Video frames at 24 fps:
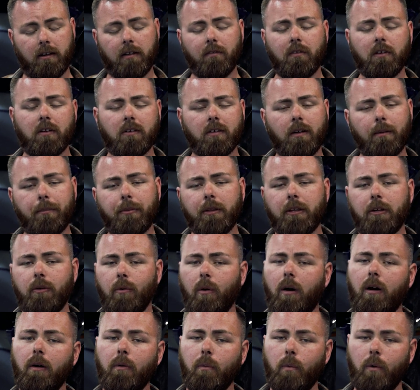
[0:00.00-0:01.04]
If it's something you
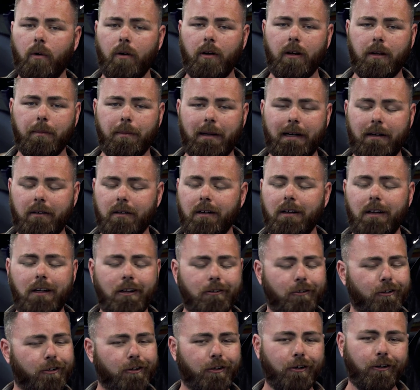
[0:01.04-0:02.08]
are worried about,
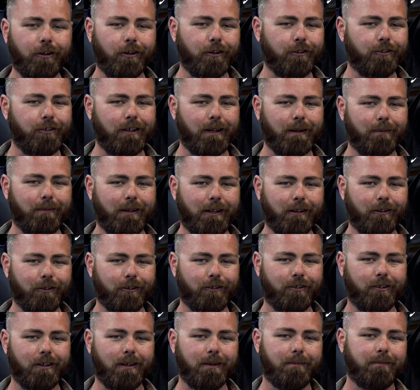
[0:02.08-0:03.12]
just go to your GM
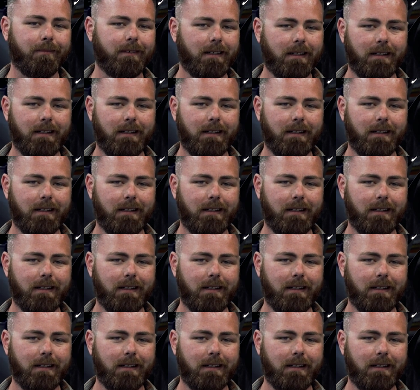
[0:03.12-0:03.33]
dealership.